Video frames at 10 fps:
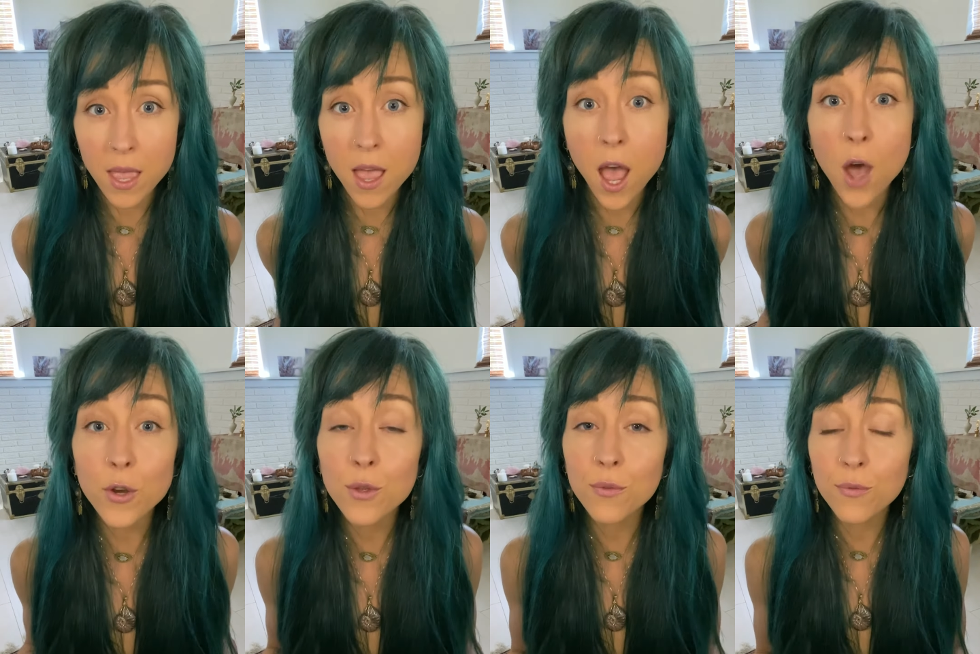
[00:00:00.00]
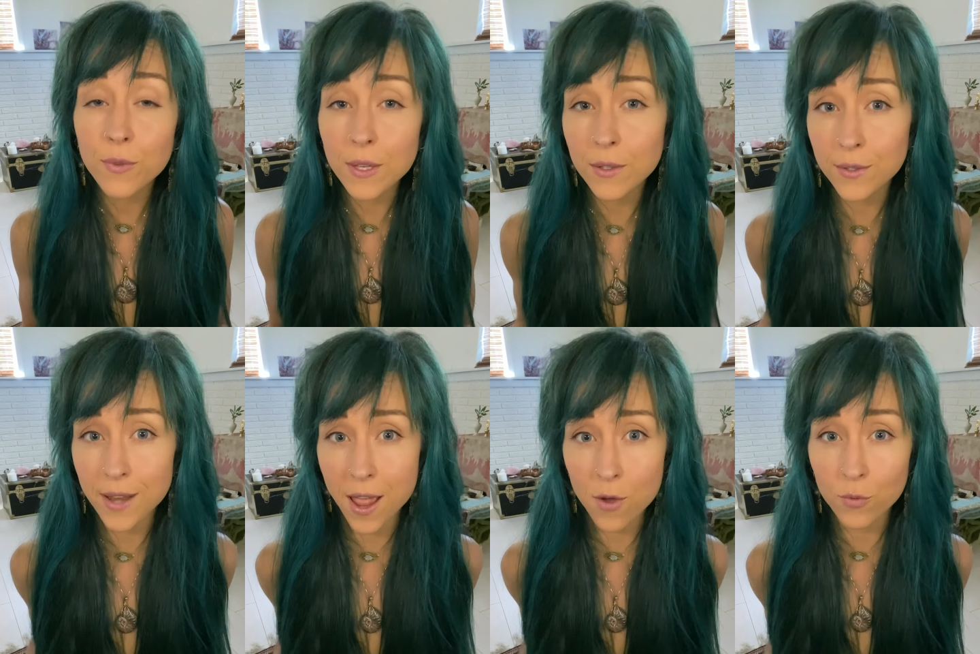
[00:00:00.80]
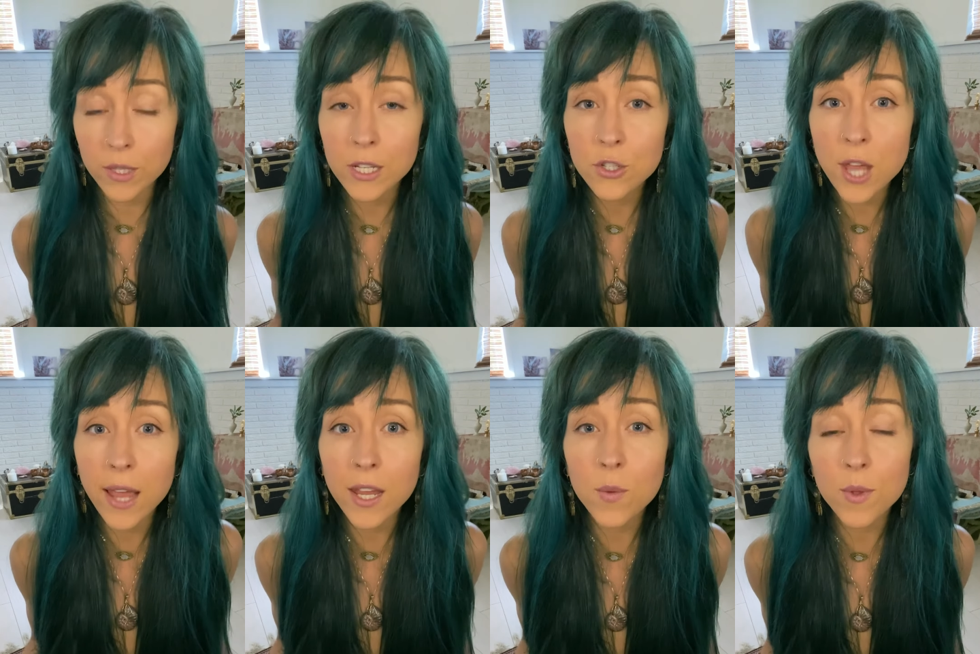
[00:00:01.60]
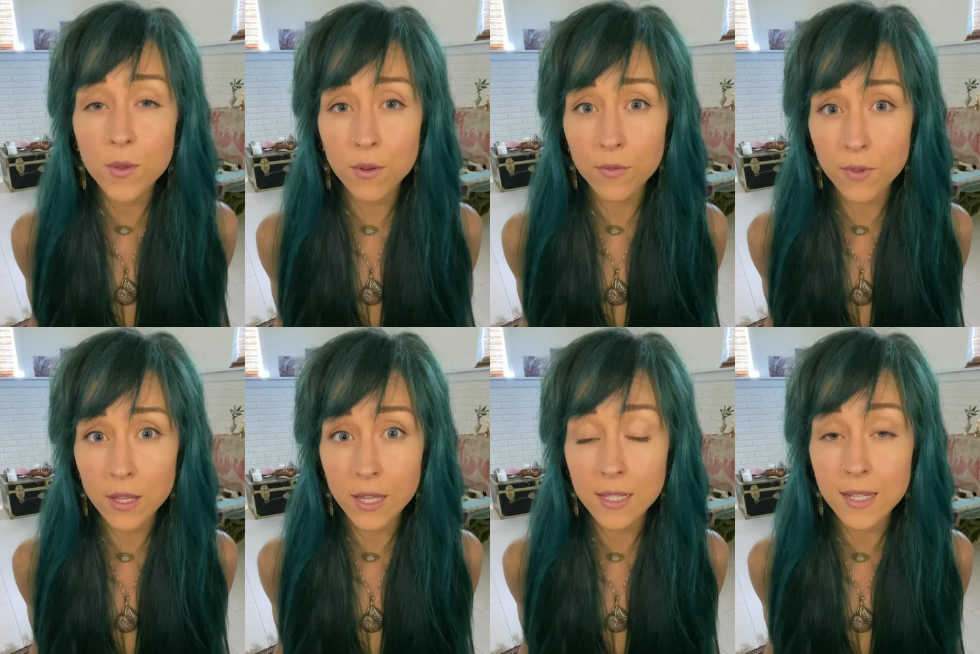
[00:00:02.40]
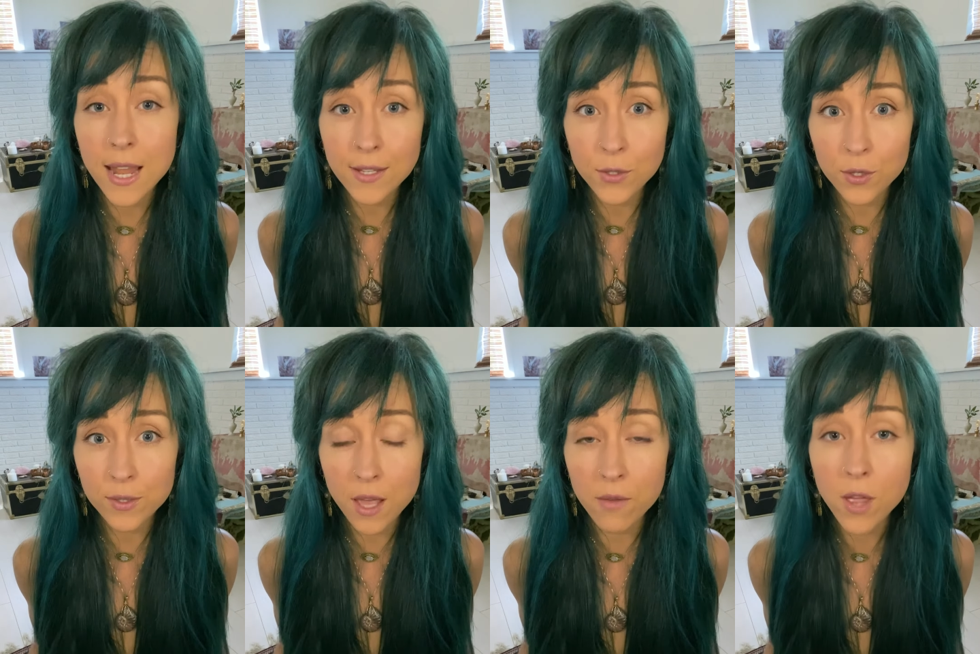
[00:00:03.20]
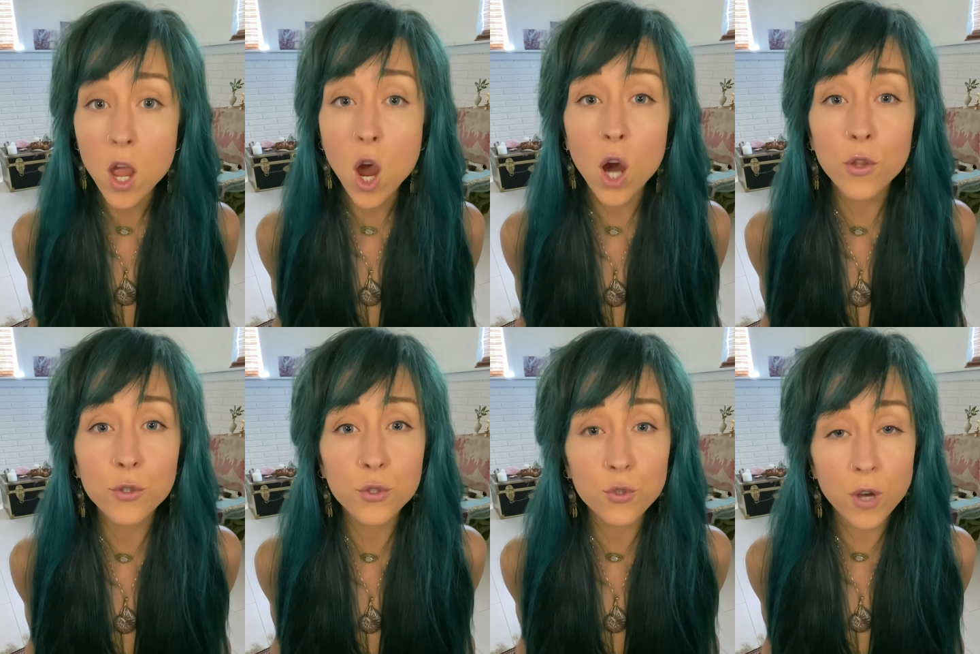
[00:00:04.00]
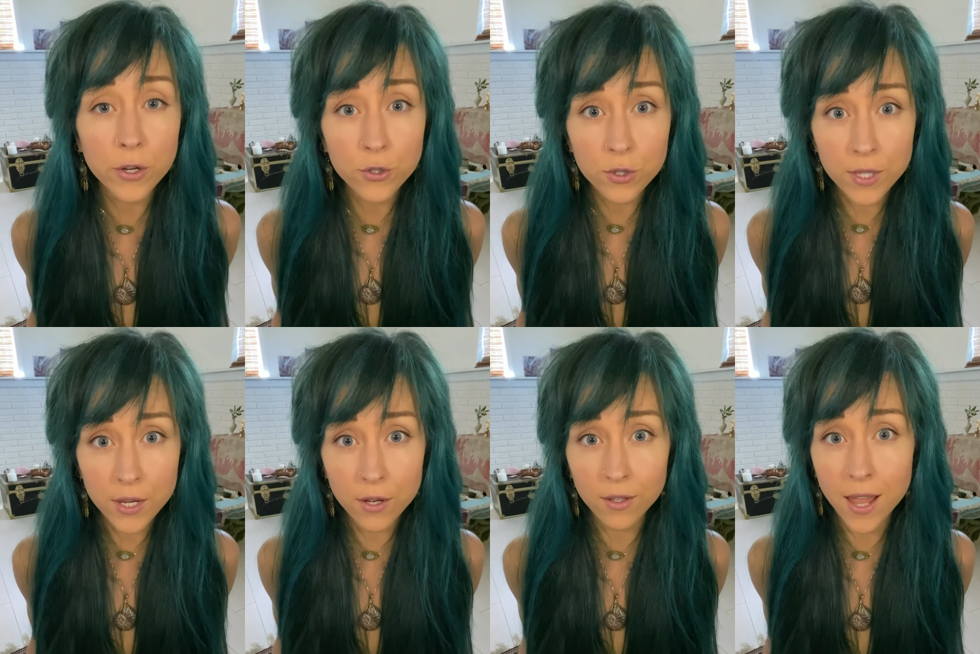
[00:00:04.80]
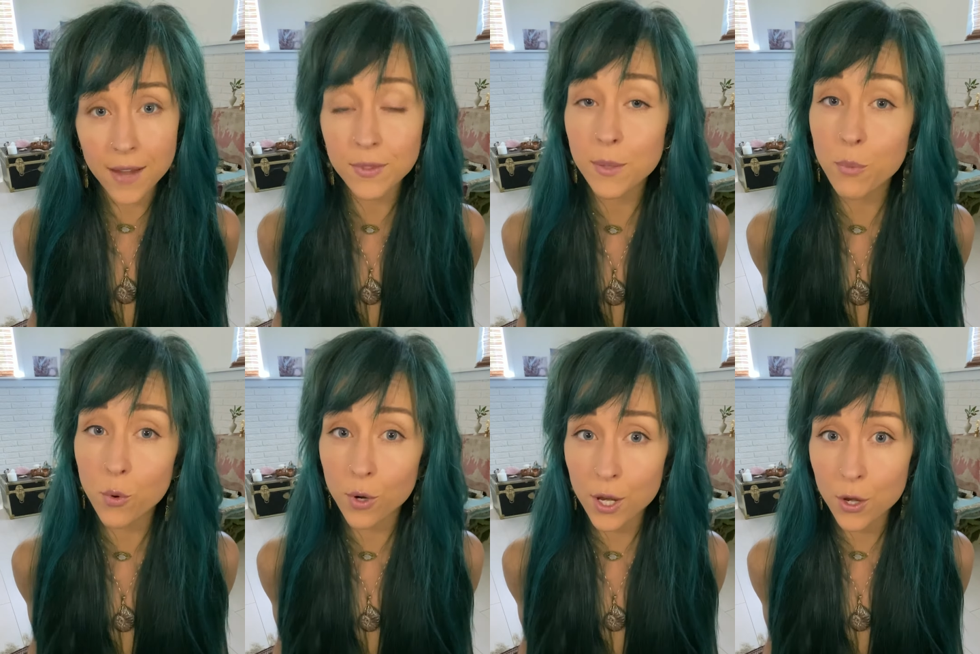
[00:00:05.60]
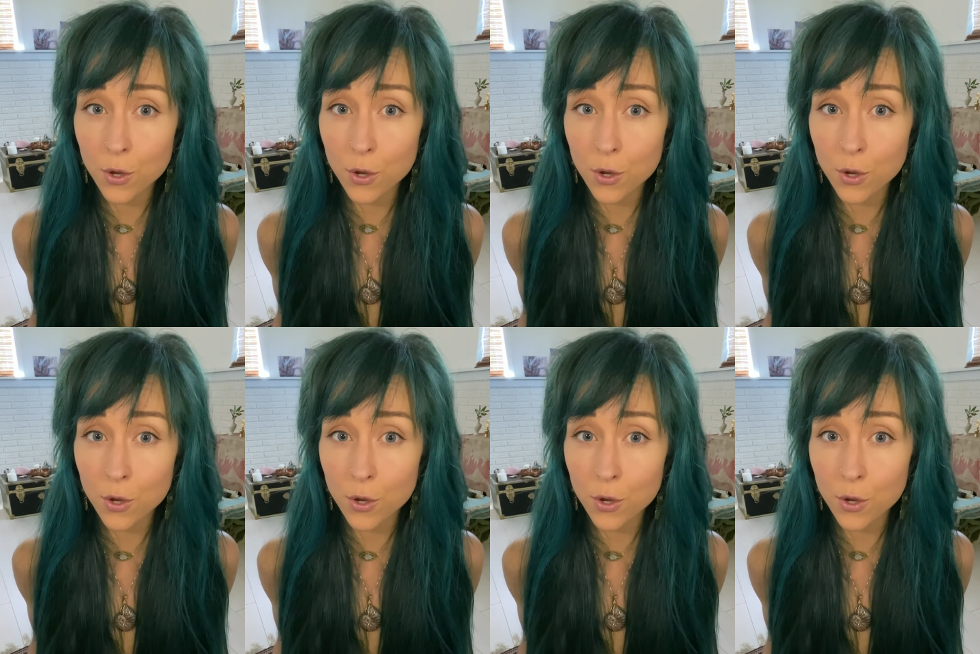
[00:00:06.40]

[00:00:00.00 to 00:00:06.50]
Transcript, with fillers: How do you feel now? Really check in with your feelings and ask yourself are the structures in your life supporting